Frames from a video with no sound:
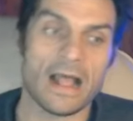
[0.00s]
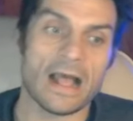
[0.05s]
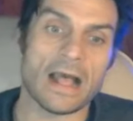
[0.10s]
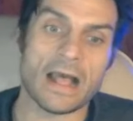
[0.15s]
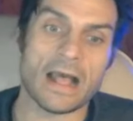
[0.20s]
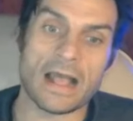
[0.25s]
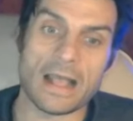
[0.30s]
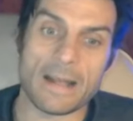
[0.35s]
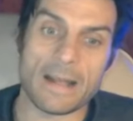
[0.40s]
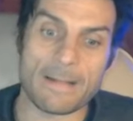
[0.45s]

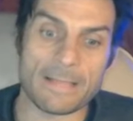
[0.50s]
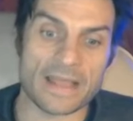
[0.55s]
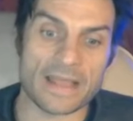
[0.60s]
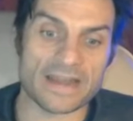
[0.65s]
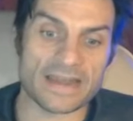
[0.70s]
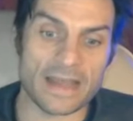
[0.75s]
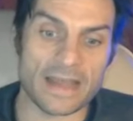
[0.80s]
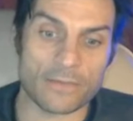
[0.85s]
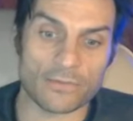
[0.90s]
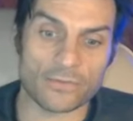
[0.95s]

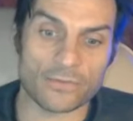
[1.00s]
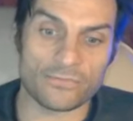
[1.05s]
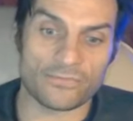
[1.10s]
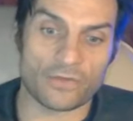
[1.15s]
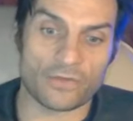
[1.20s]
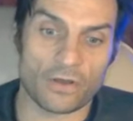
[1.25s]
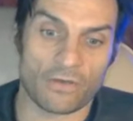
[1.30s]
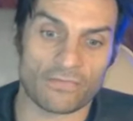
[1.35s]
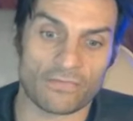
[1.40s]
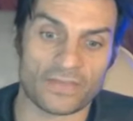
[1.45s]
and now you've
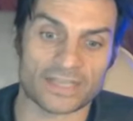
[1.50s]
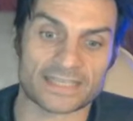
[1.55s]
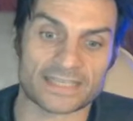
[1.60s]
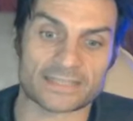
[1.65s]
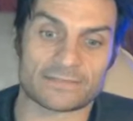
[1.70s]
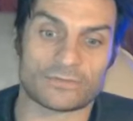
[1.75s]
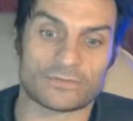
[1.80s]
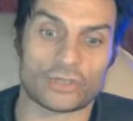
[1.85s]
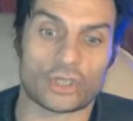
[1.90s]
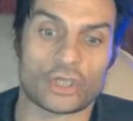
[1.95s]
got
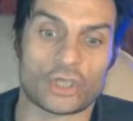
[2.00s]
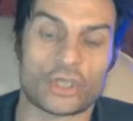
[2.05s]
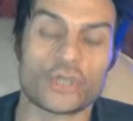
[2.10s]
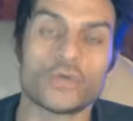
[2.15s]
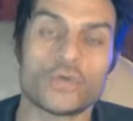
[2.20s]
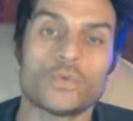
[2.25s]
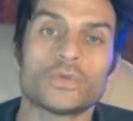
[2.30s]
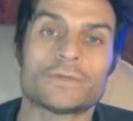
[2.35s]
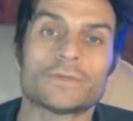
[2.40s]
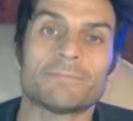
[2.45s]
this
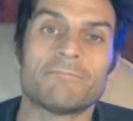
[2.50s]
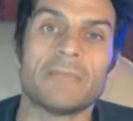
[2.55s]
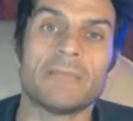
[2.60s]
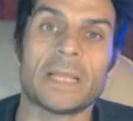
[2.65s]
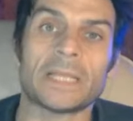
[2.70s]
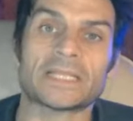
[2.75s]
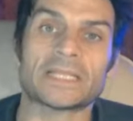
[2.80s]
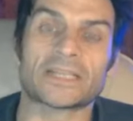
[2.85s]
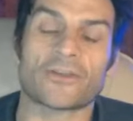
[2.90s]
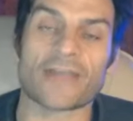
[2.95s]
huge
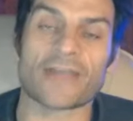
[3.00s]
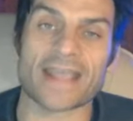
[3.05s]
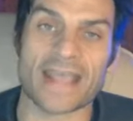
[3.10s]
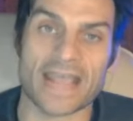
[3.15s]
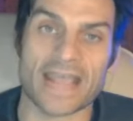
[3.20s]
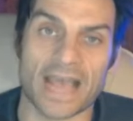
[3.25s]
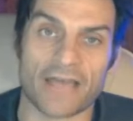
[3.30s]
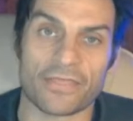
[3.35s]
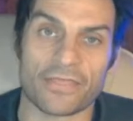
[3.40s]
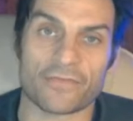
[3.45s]
military
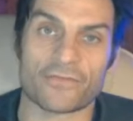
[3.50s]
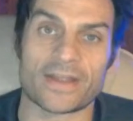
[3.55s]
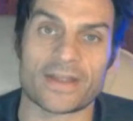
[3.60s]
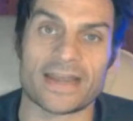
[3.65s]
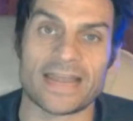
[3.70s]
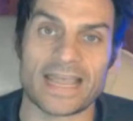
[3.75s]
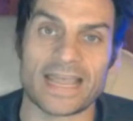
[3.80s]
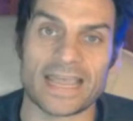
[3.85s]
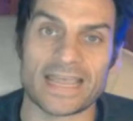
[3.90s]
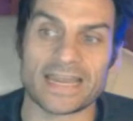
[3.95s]

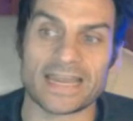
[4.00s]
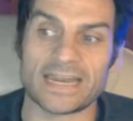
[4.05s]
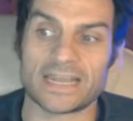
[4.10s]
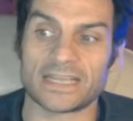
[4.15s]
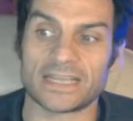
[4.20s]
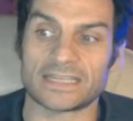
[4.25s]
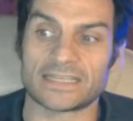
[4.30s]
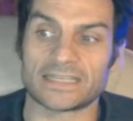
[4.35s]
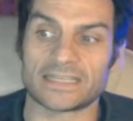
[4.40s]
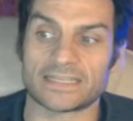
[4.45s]
gathering in
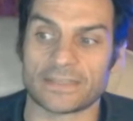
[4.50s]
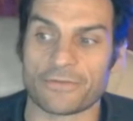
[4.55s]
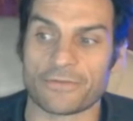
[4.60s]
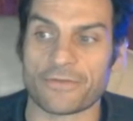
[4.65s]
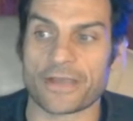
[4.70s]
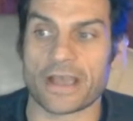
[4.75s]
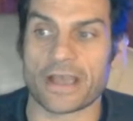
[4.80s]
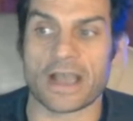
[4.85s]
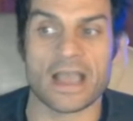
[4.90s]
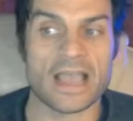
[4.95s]

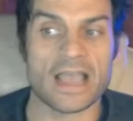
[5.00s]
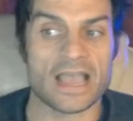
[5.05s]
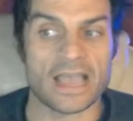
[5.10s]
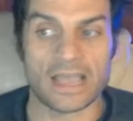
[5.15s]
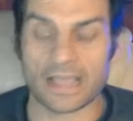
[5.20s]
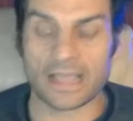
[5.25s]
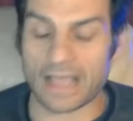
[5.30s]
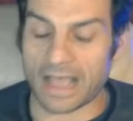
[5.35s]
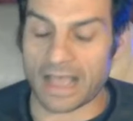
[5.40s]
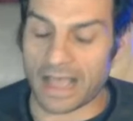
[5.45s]
Syria.
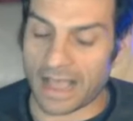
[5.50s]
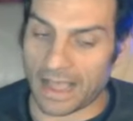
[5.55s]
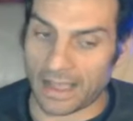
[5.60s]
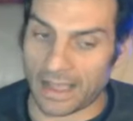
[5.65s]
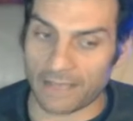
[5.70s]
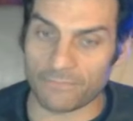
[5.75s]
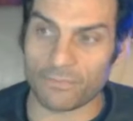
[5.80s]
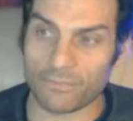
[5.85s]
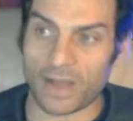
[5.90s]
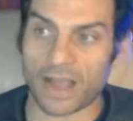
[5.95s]

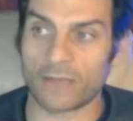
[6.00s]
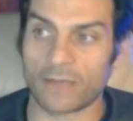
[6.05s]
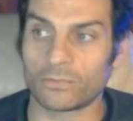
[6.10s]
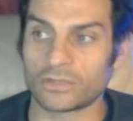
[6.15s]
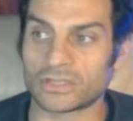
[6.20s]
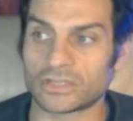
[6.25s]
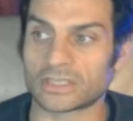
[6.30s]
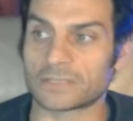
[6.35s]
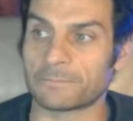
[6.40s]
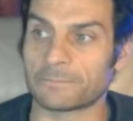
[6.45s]
I
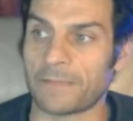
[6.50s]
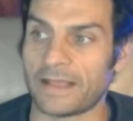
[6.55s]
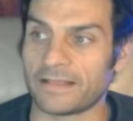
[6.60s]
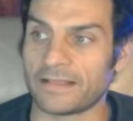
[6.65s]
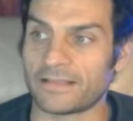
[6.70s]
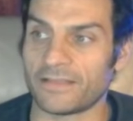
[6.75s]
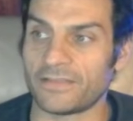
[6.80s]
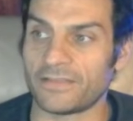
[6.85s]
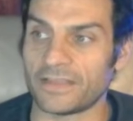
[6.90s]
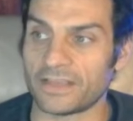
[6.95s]
would suspect
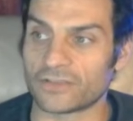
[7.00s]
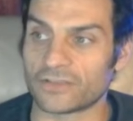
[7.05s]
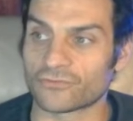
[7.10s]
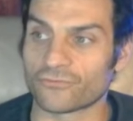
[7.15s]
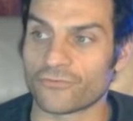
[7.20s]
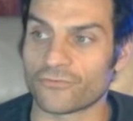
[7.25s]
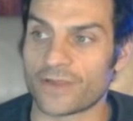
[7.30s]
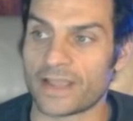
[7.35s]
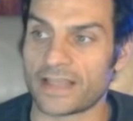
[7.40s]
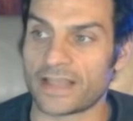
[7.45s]
that the
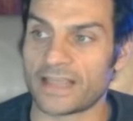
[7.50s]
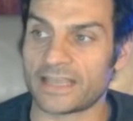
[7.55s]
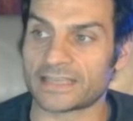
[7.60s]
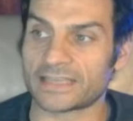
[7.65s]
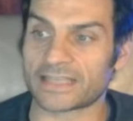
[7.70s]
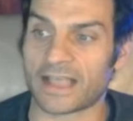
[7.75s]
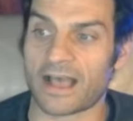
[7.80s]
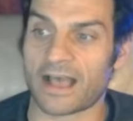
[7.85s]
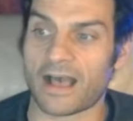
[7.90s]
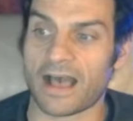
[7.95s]

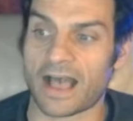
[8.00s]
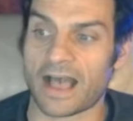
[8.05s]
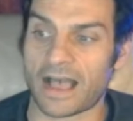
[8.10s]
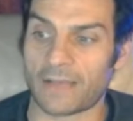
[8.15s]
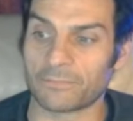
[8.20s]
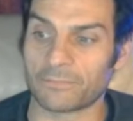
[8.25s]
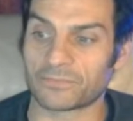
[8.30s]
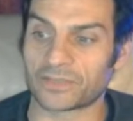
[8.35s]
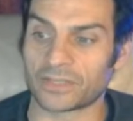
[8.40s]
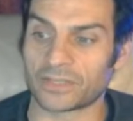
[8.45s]
Israelis are
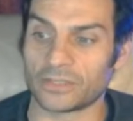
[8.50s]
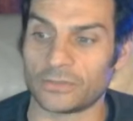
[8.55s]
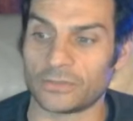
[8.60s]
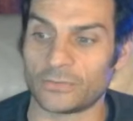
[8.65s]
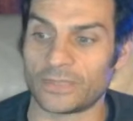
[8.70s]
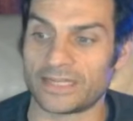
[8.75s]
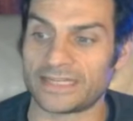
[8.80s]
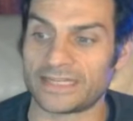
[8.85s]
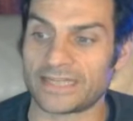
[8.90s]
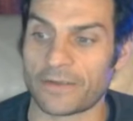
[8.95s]

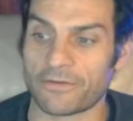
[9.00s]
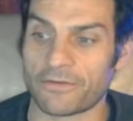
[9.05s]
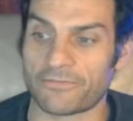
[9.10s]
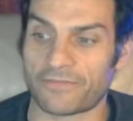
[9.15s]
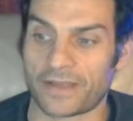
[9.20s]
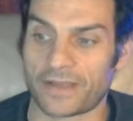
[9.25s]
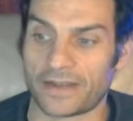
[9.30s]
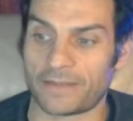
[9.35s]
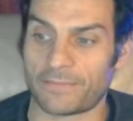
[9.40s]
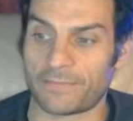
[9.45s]
absolutely
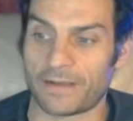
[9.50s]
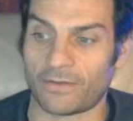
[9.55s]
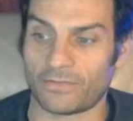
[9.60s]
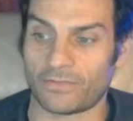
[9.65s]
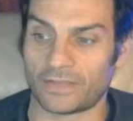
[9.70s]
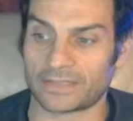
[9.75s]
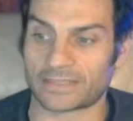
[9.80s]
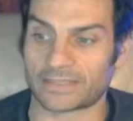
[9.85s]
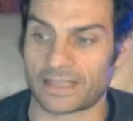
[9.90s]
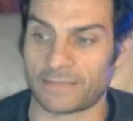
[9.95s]
terrified about
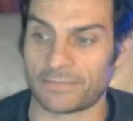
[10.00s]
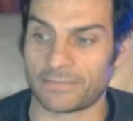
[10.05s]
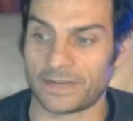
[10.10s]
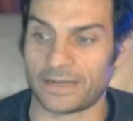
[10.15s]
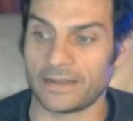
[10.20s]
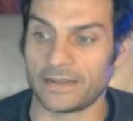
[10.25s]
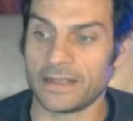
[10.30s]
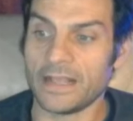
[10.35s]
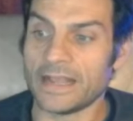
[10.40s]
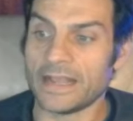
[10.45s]
this happening.
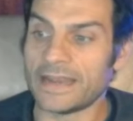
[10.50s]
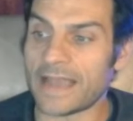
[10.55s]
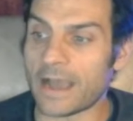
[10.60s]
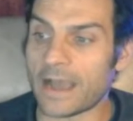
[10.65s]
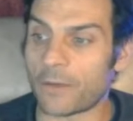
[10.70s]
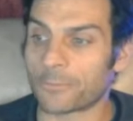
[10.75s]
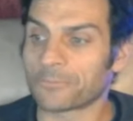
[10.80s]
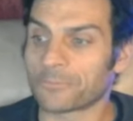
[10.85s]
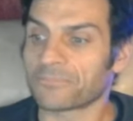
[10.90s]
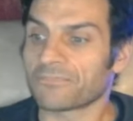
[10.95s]
Now,